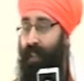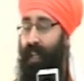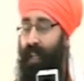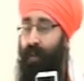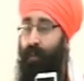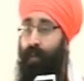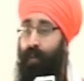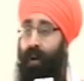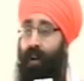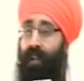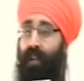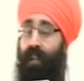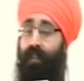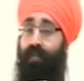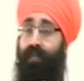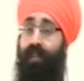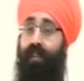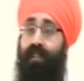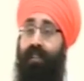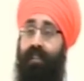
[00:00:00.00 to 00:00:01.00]
Then what
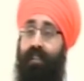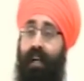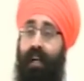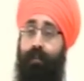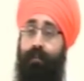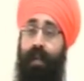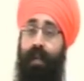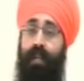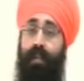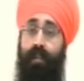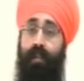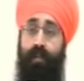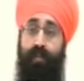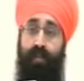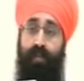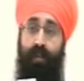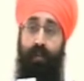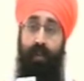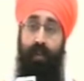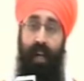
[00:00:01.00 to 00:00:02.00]
difference does that make
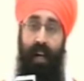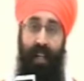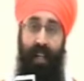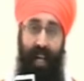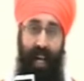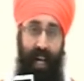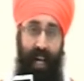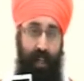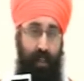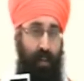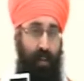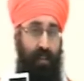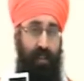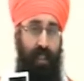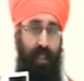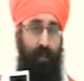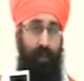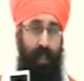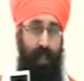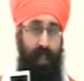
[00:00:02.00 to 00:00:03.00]
you from an
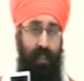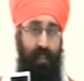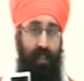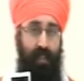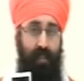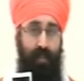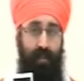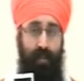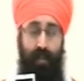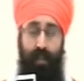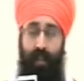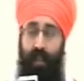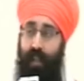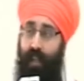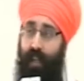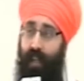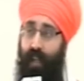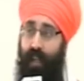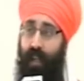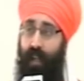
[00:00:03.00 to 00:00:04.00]
agnostic person or
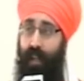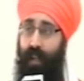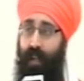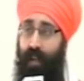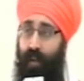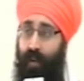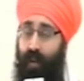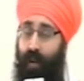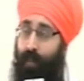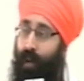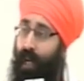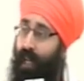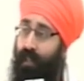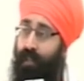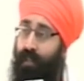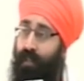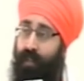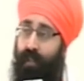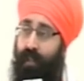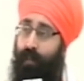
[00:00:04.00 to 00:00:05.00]
a
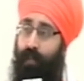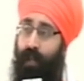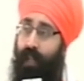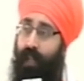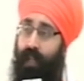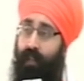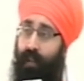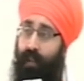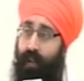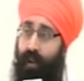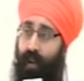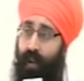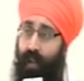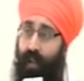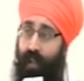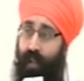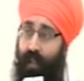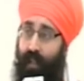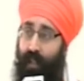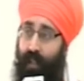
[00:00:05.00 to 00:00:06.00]
person who doesn't believe in God?